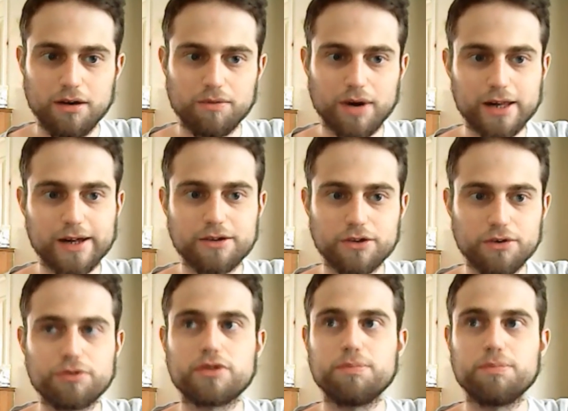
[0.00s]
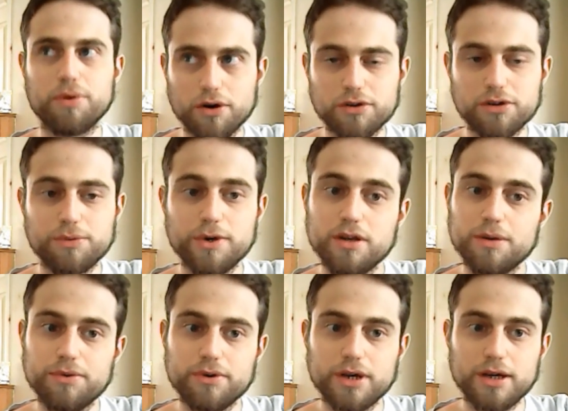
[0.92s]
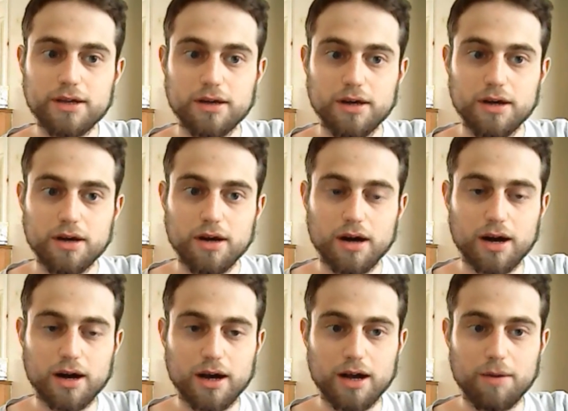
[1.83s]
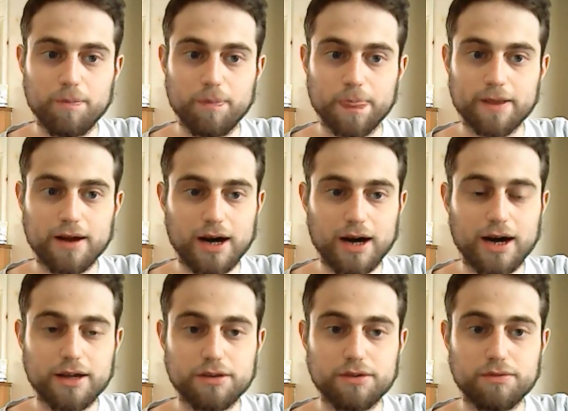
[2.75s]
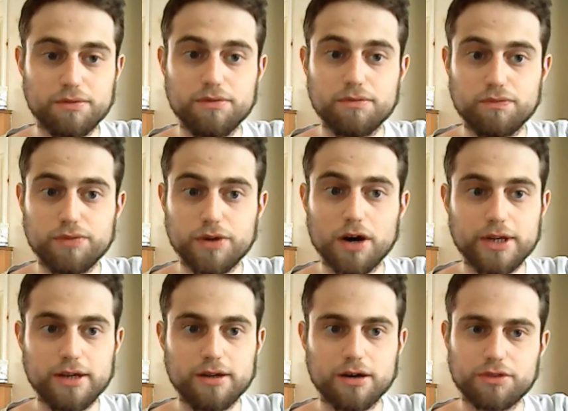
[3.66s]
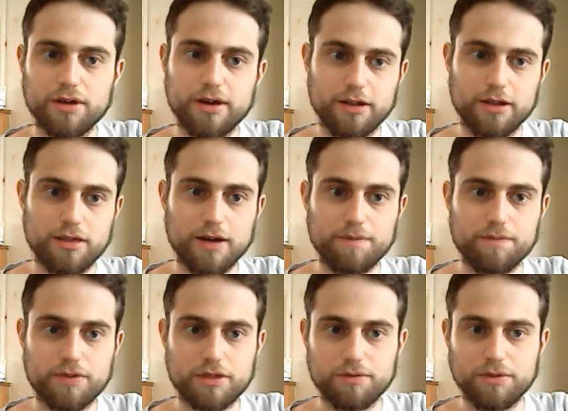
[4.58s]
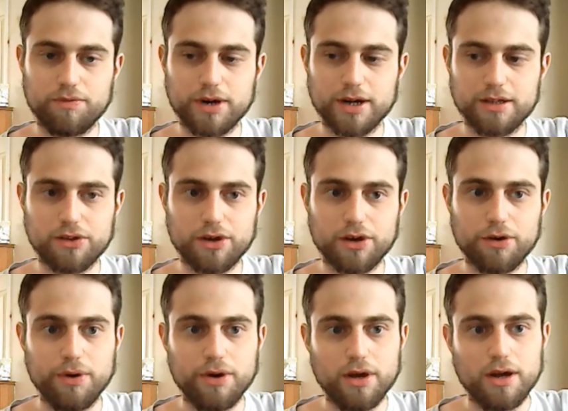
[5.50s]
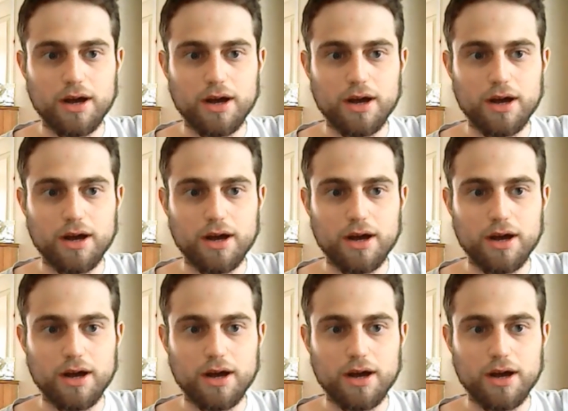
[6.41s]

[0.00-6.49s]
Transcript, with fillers: While I do support WWE, um, I know we need alternatives. We really do.